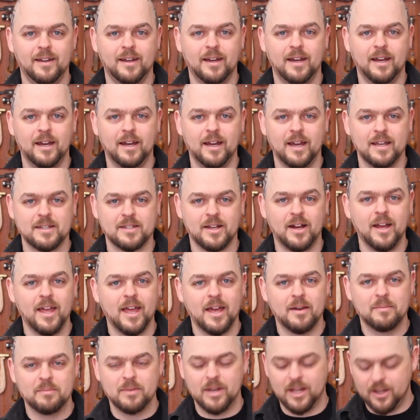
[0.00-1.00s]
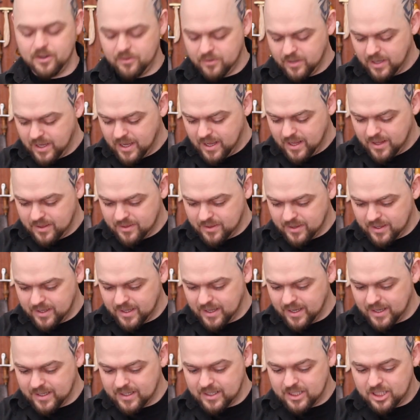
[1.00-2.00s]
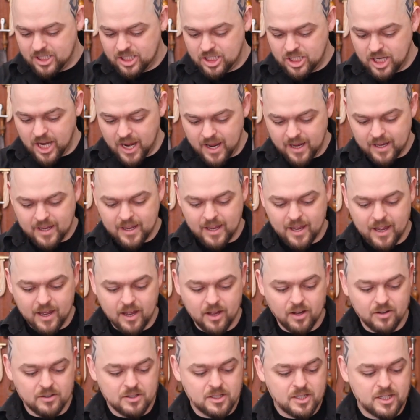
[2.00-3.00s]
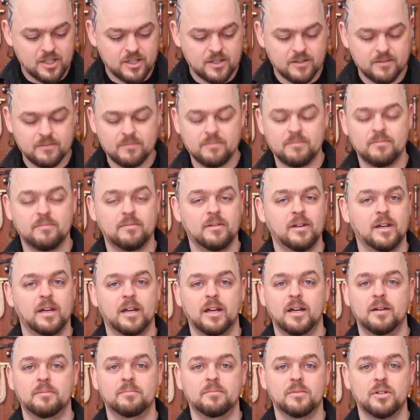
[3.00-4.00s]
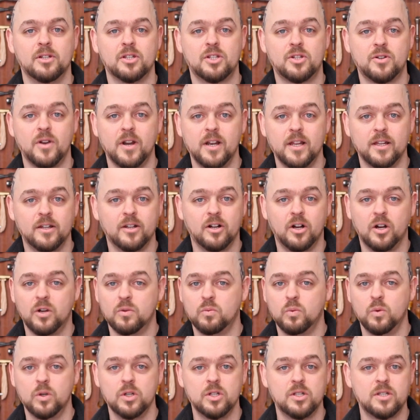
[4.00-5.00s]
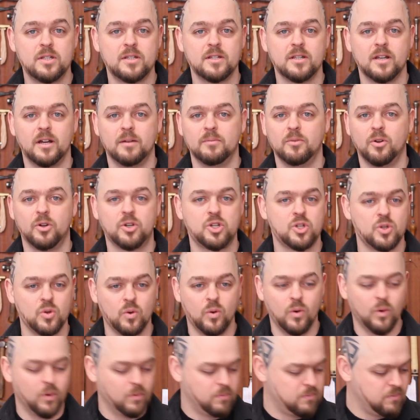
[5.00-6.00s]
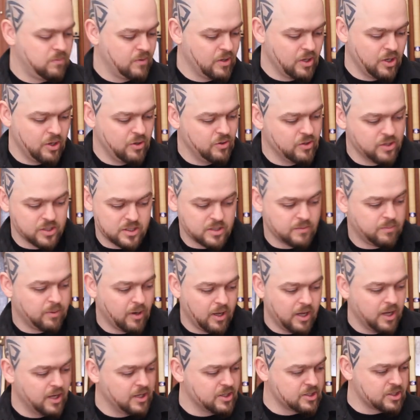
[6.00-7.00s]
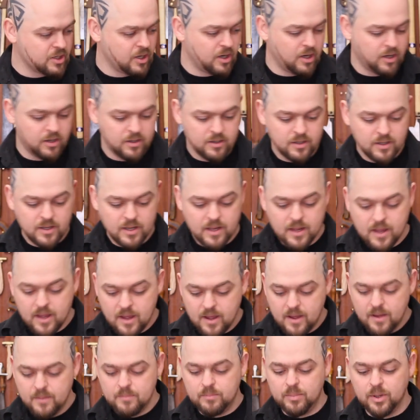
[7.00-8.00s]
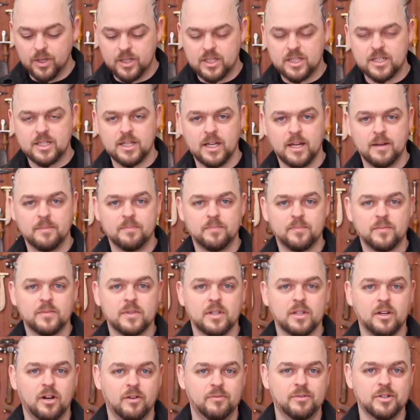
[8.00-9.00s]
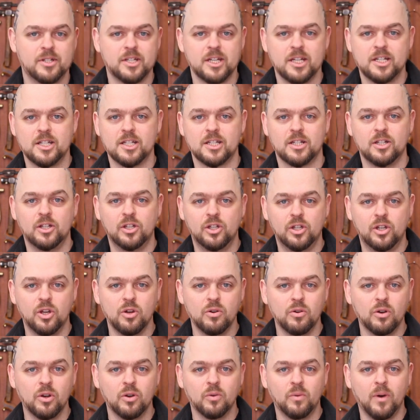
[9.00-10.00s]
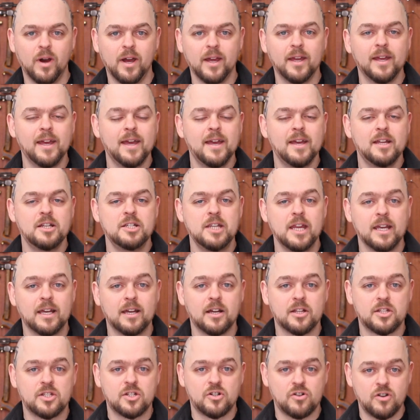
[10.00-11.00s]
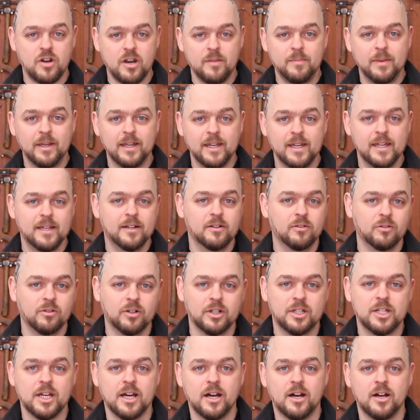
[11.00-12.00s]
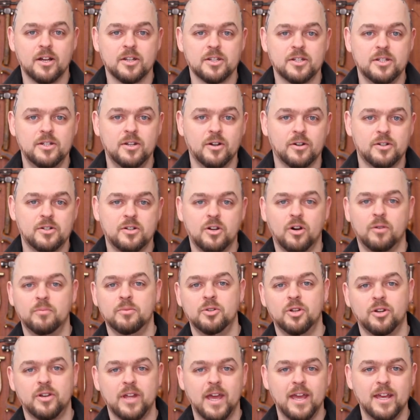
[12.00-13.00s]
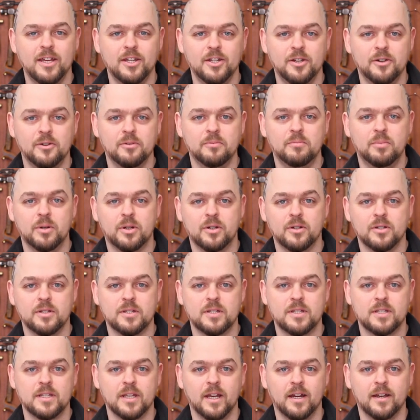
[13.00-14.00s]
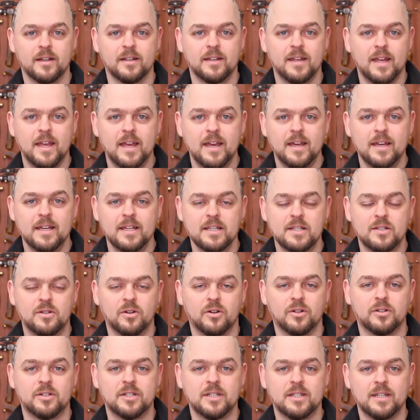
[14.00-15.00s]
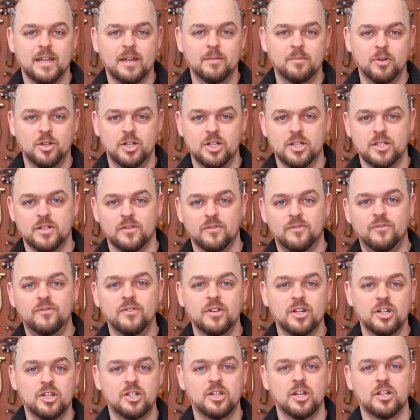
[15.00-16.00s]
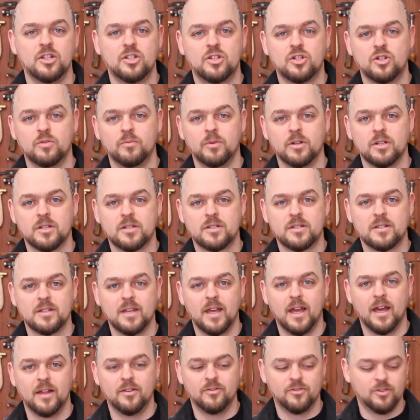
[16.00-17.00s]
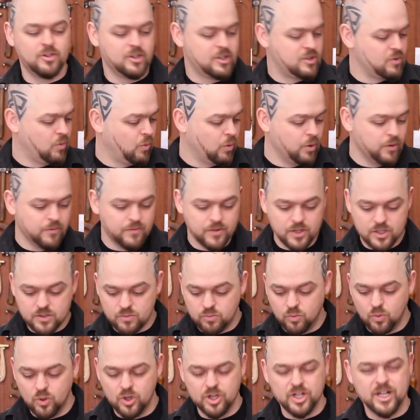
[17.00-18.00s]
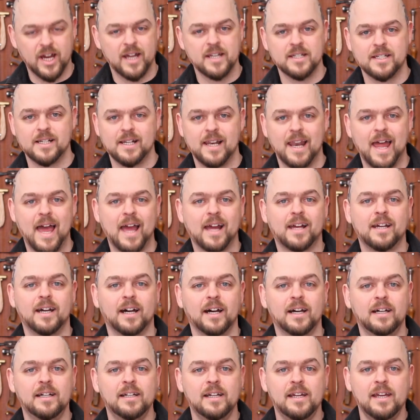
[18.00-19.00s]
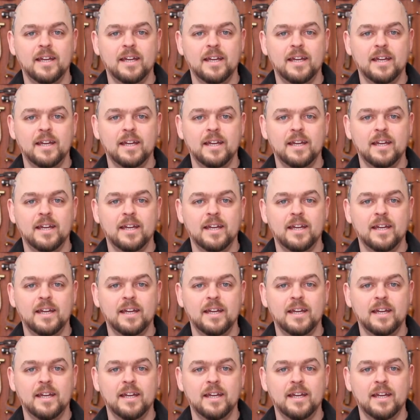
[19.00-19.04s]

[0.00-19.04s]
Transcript: uh, as I am now. Check out um, Australian Hardwoods. I'm not sure who the suppliers are, but um, obviously just Google away. Check out screaming eagle guitars dot com dot A U because uh, he's got images of finished instruments and this all of this wood under lacquer